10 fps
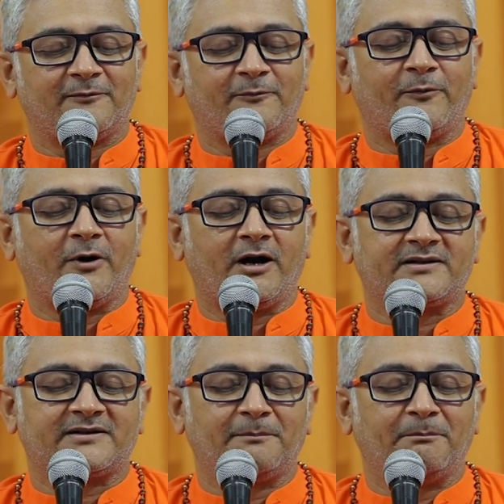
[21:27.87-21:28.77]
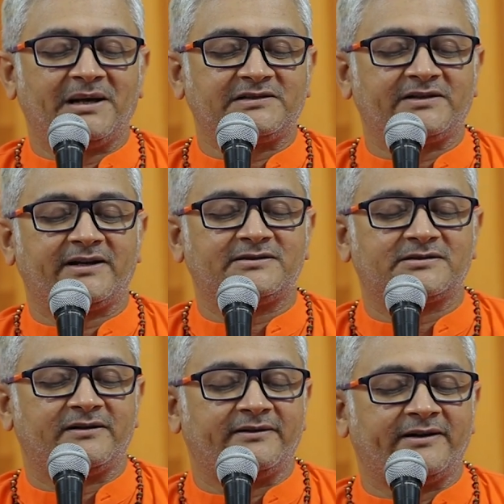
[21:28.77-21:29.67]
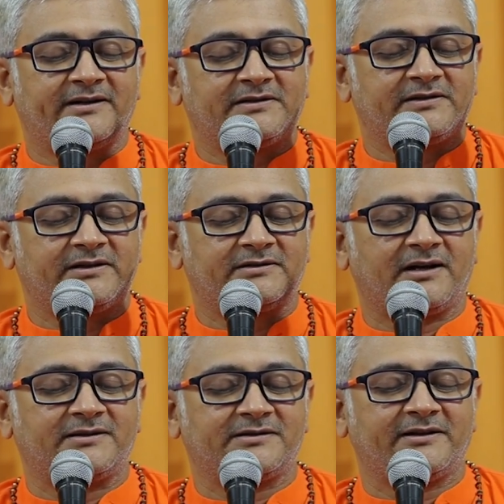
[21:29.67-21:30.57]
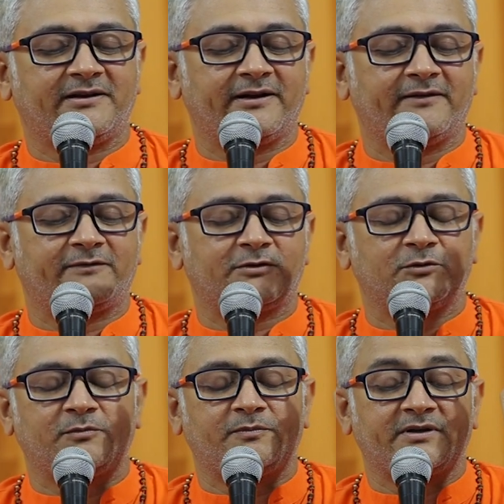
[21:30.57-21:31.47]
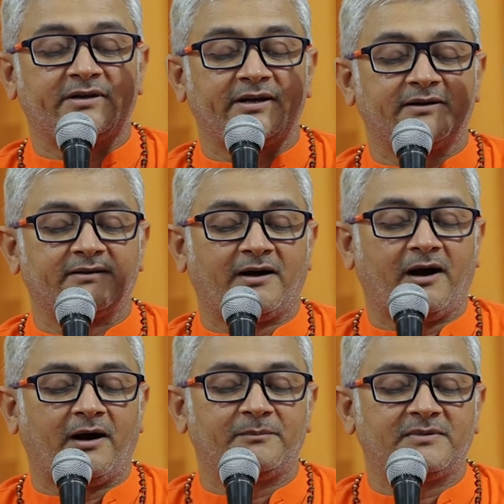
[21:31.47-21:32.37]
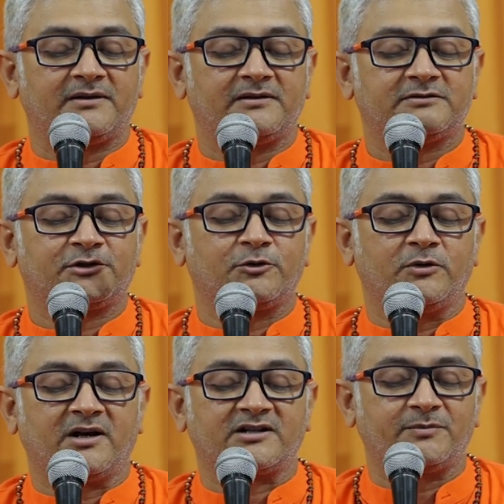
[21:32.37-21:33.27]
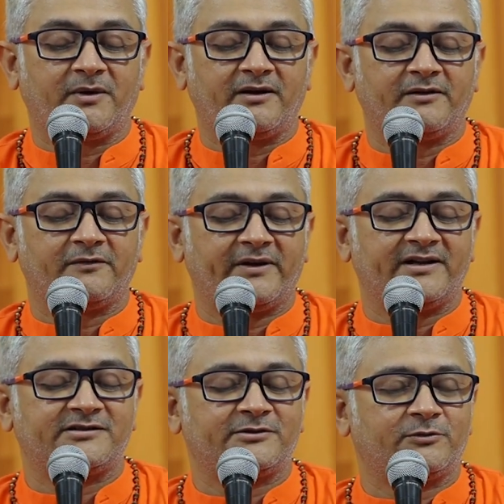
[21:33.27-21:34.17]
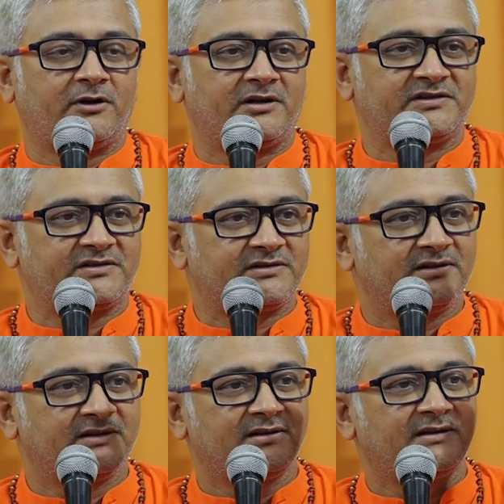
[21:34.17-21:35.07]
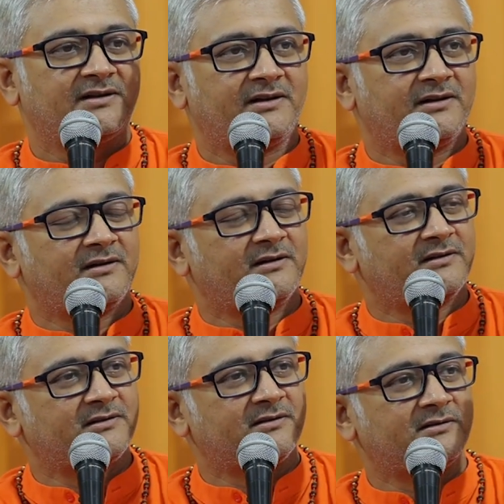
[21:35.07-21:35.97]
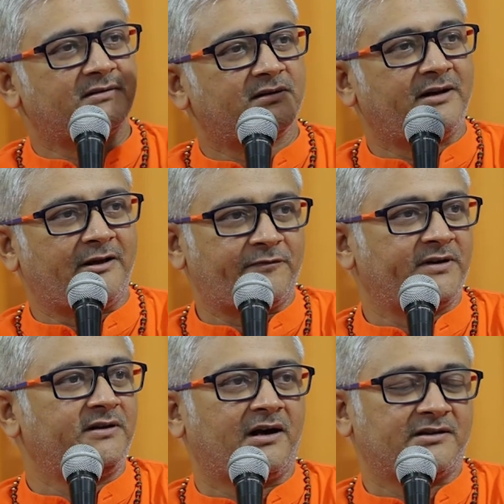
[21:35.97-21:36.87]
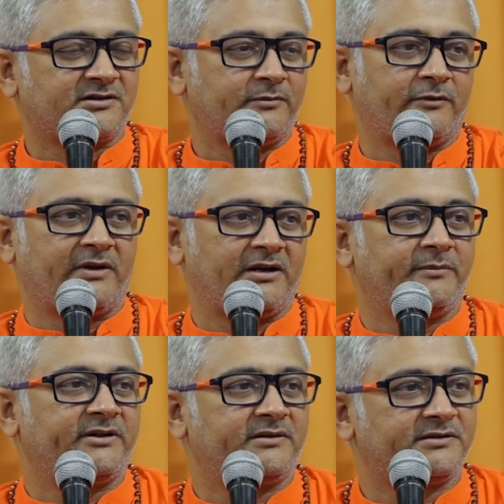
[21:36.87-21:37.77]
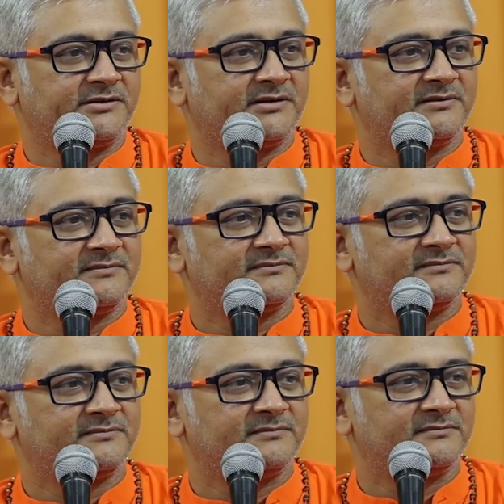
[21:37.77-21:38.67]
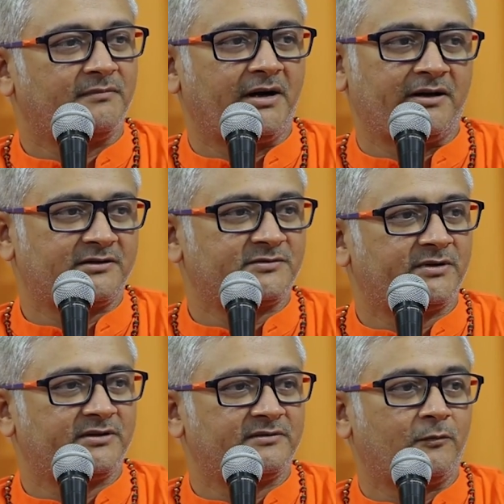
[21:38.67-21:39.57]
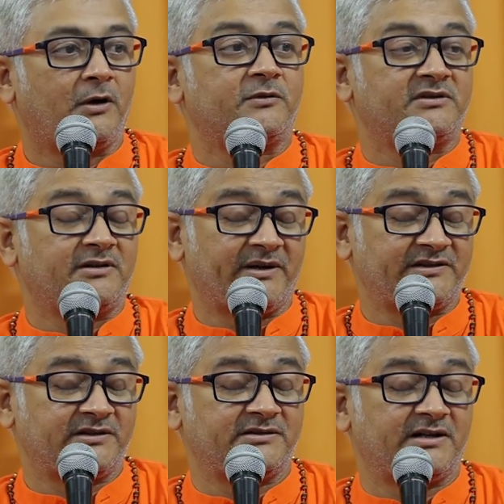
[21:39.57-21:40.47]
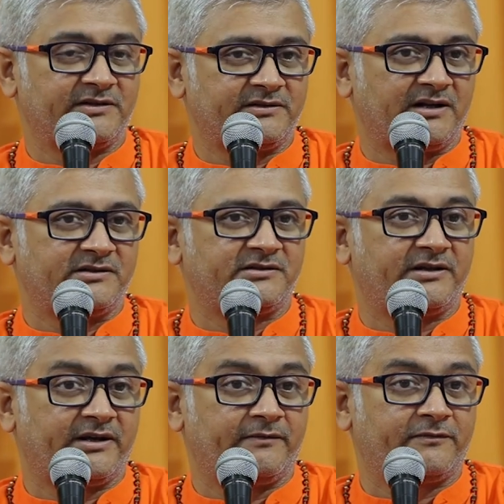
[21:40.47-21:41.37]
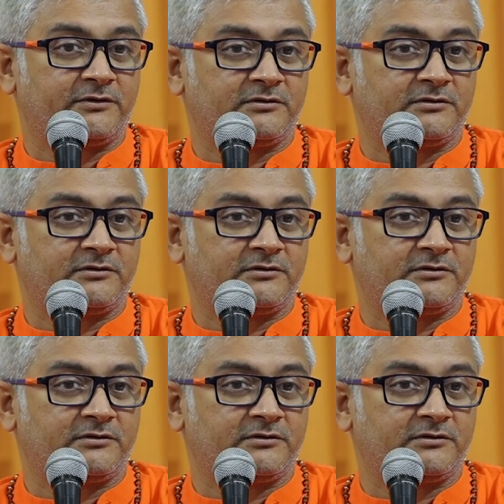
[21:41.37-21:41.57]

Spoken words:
What message did Sita ji give to King Ram through Lakshman when she was left in the ashram of Valmiki Rishi by Lakshman? What was the message that Sita ji gave